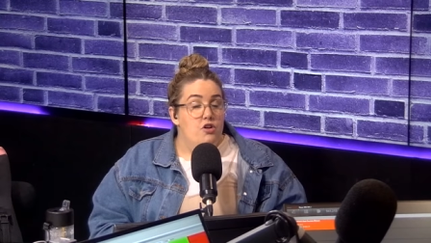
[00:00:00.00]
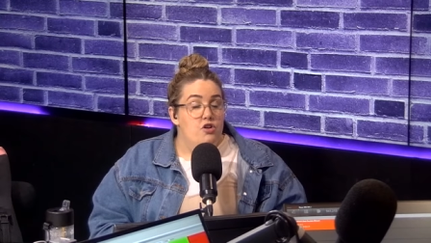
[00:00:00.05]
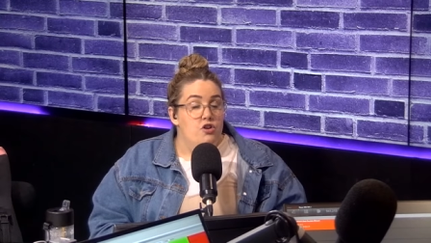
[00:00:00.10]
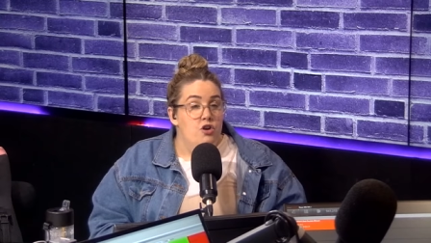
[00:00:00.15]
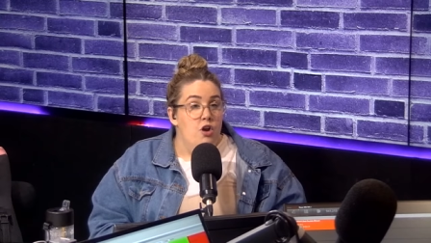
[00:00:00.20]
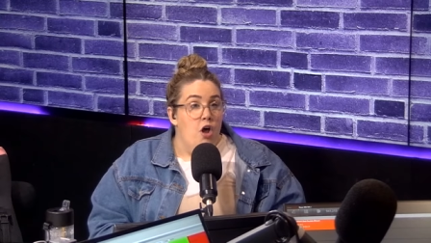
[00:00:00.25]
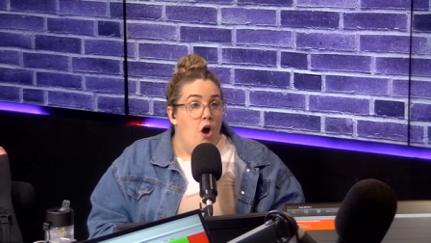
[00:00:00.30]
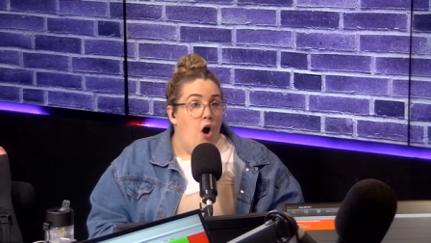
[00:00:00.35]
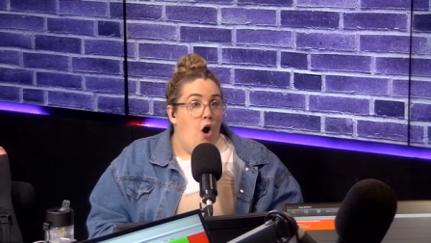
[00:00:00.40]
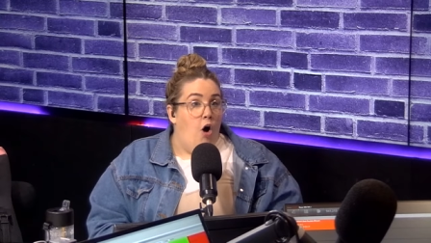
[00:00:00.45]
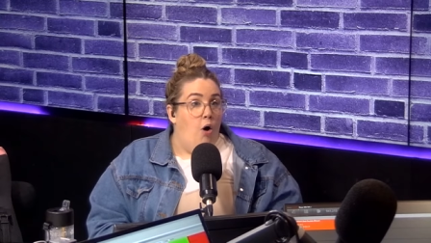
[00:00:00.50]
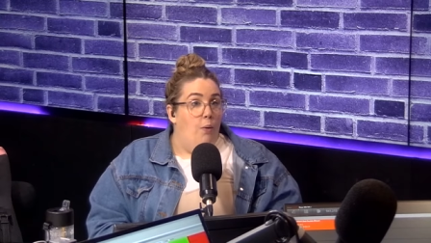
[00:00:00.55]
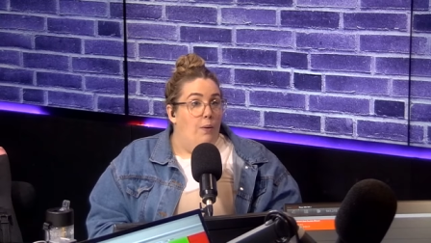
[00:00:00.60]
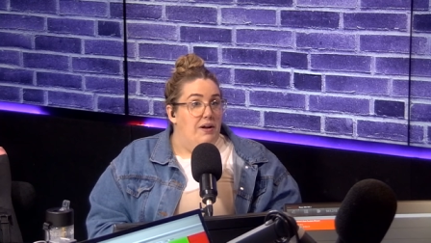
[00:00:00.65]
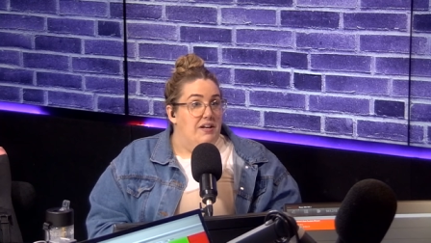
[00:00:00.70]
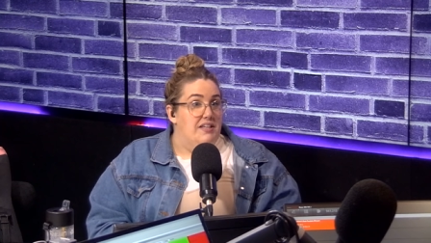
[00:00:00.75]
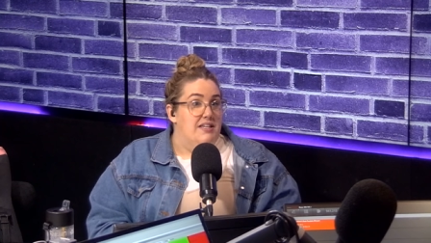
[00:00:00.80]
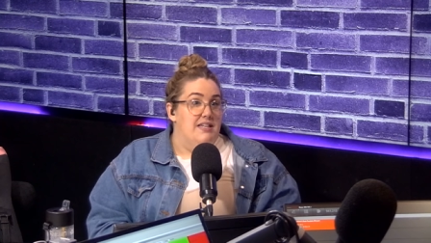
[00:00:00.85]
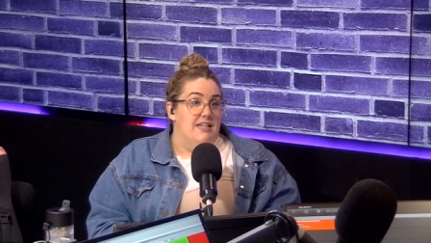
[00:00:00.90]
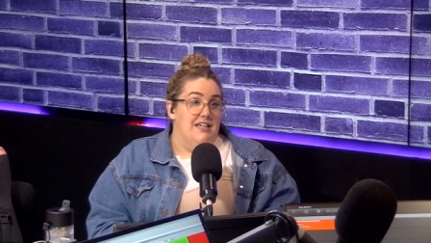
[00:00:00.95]
No,
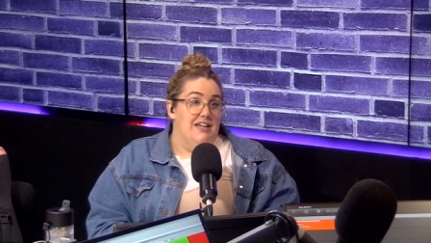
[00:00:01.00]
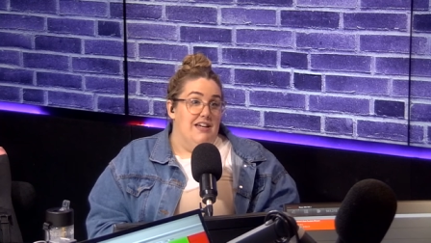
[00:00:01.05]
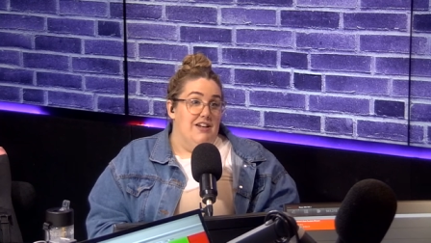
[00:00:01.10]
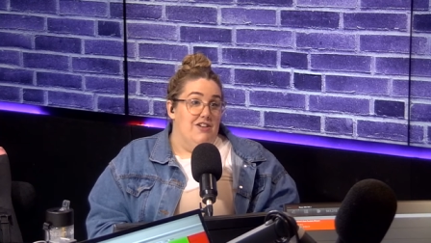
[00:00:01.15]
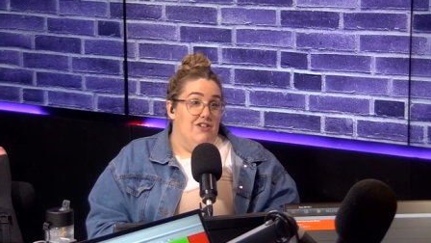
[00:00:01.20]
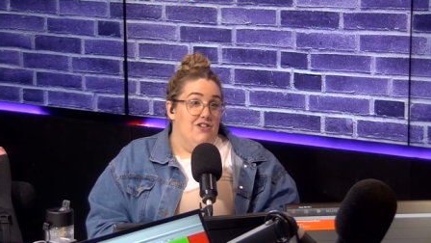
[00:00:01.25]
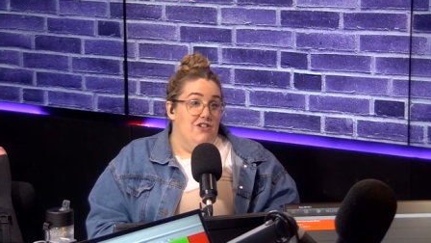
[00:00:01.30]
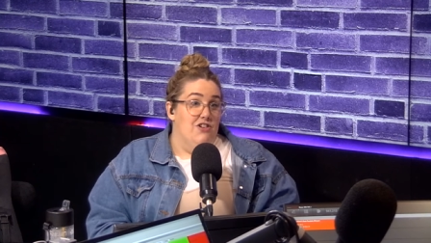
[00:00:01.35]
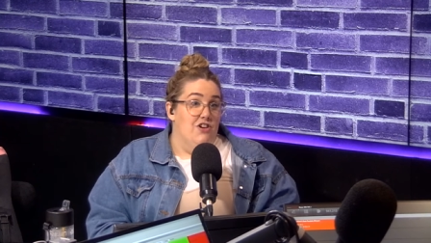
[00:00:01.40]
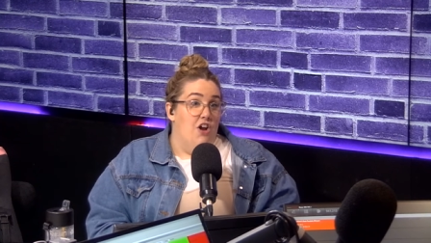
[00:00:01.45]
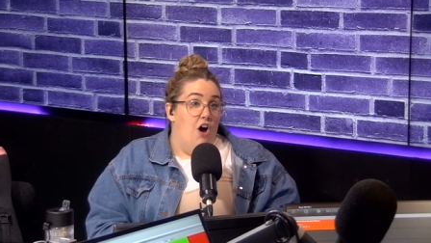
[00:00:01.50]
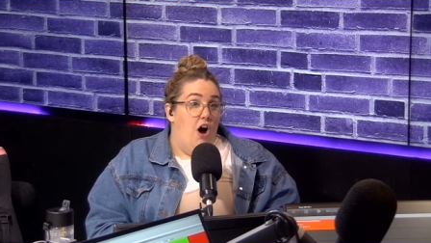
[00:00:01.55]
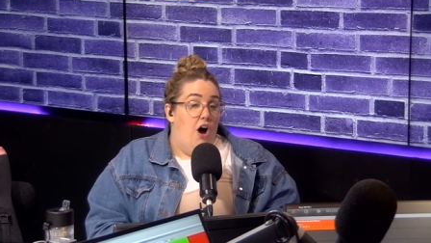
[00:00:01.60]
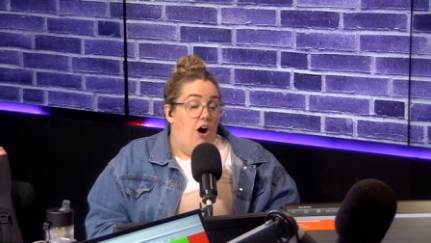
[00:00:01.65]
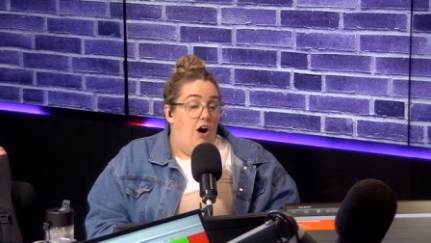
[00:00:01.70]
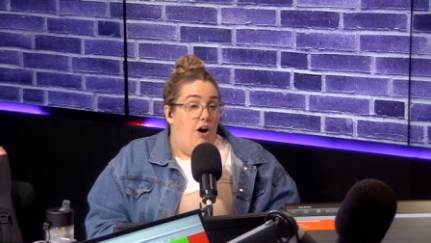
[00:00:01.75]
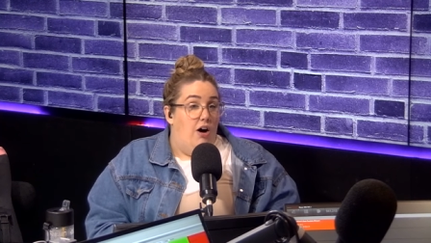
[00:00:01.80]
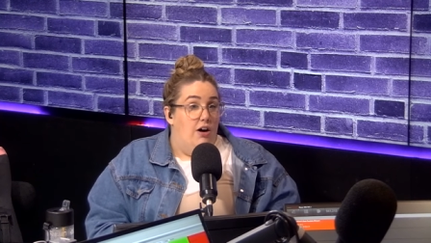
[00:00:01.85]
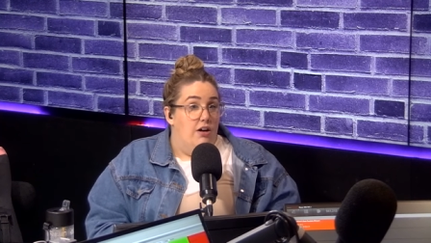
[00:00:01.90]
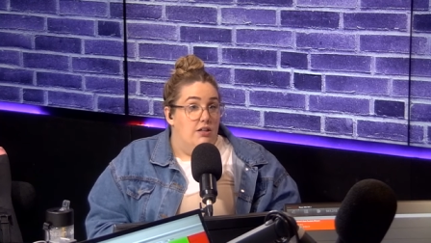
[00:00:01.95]
it did
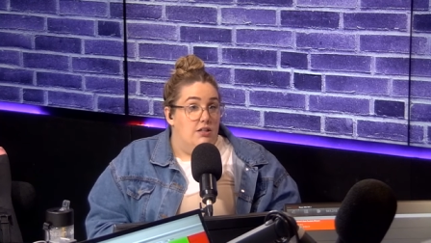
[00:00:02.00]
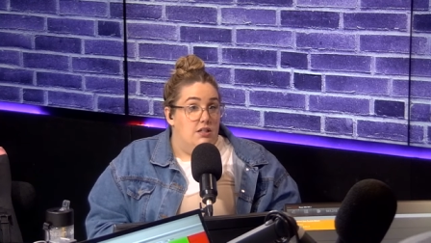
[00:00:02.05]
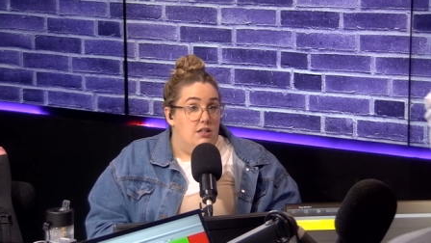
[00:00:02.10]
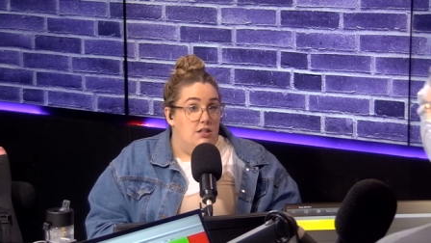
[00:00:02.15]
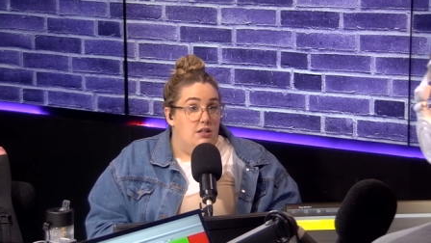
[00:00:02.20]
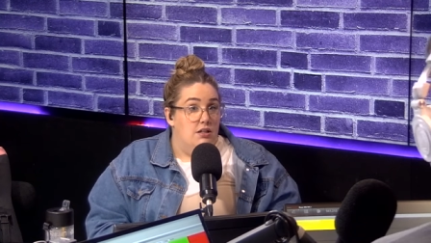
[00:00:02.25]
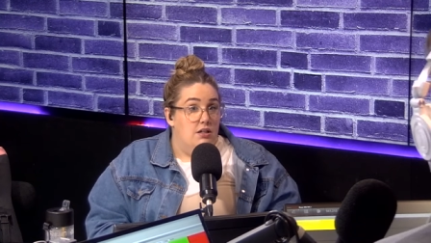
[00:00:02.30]
not.